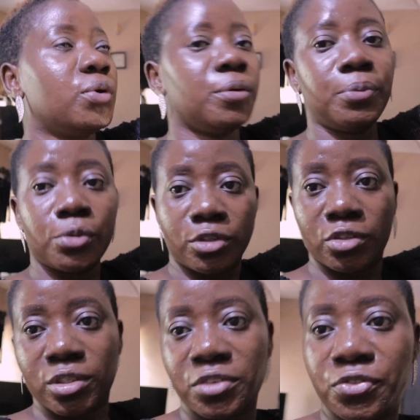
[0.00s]
oil
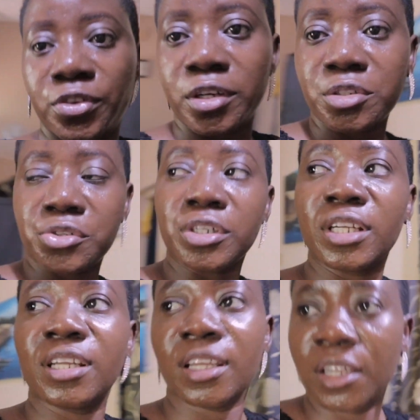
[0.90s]
producing factory.
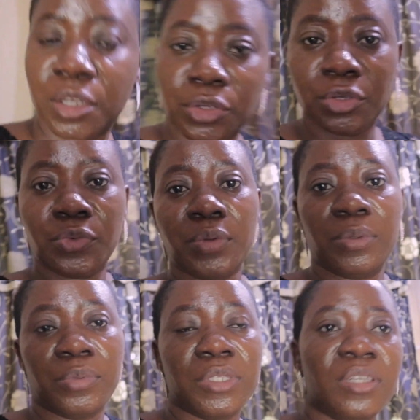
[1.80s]
You know, when
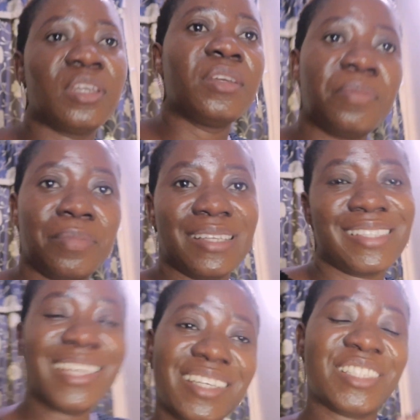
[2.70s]
people say, my
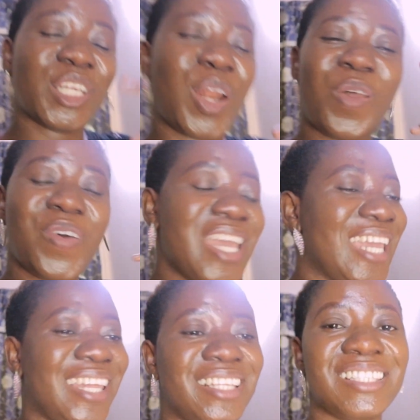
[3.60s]
skin is
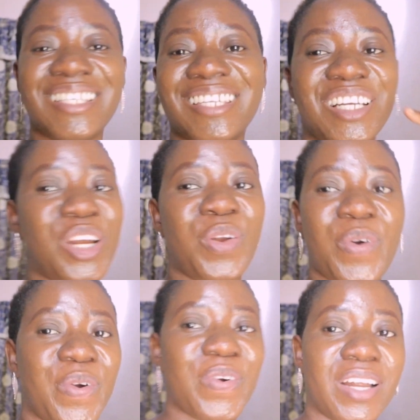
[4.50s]
glowing, see the
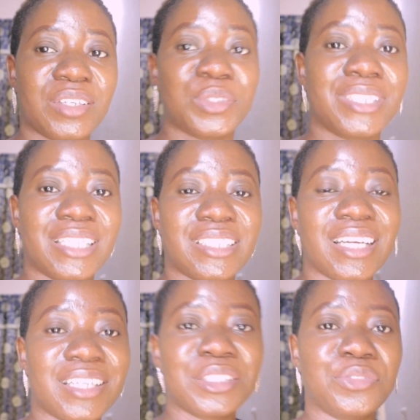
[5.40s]
glow, and all that, I
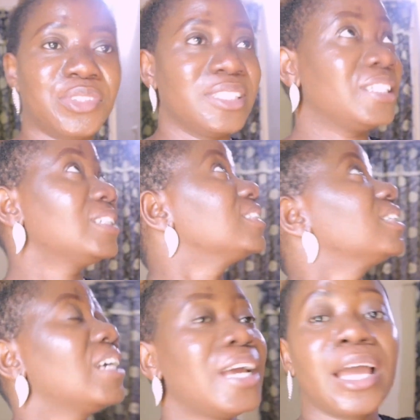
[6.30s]
can't even relate.
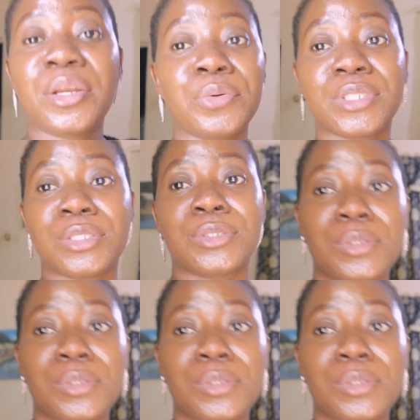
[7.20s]
I don't want it to